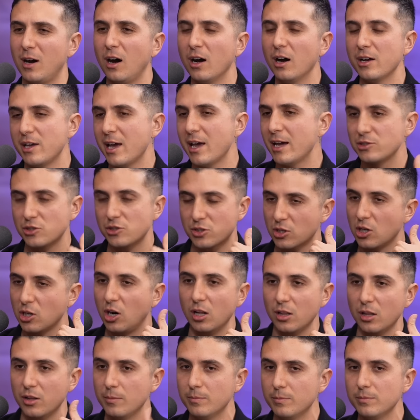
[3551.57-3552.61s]
Oh yeah, just
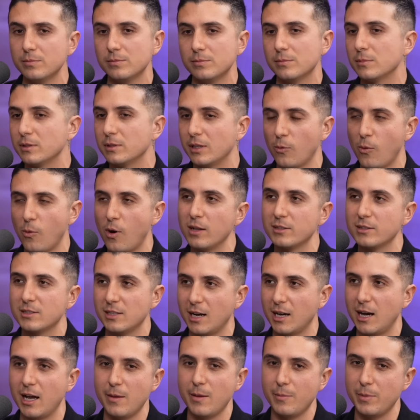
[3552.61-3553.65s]
call them the one
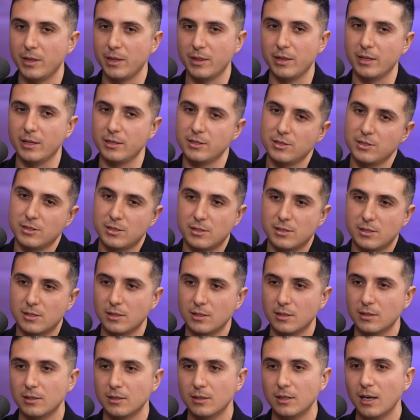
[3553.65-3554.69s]
time, and then just,
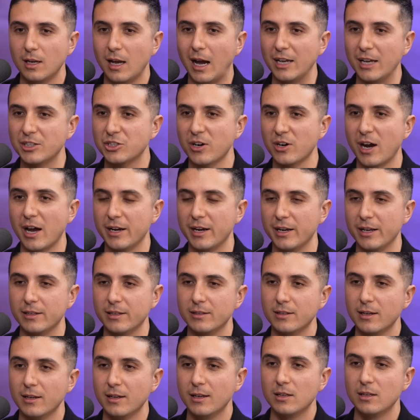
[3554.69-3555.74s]
I tried it
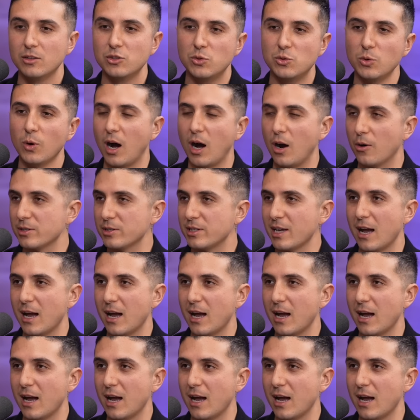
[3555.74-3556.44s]
2 hours